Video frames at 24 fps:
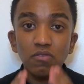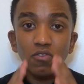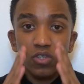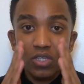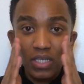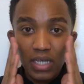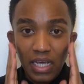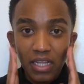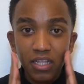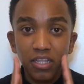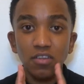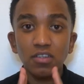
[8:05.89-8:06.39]
if you
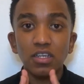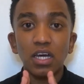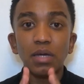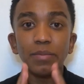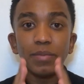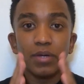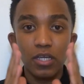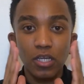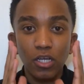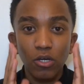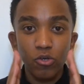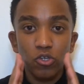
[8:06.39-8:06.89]
take the
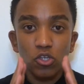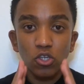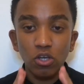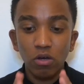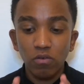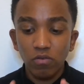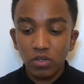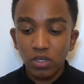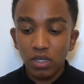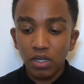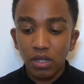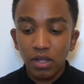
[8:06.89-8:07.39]
time and go
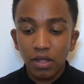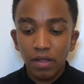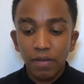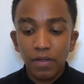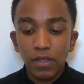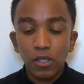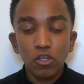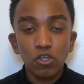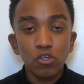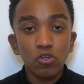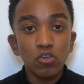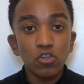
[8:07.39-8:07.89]
softer.
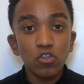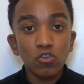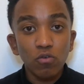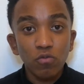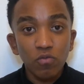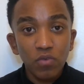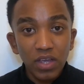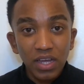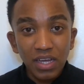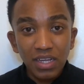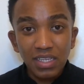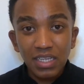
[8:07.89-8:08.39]
Use your
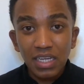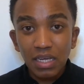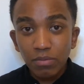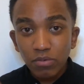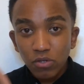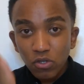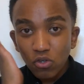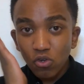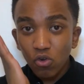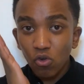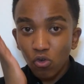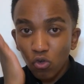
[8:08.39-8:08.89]

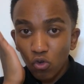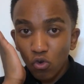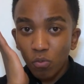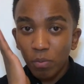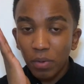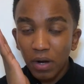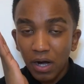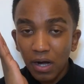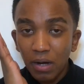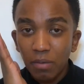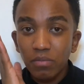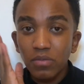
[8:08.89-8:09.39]
fingertips, not your
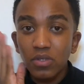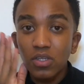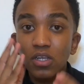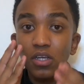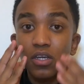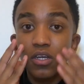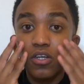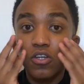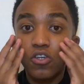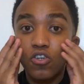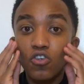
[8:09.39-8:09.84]
palms.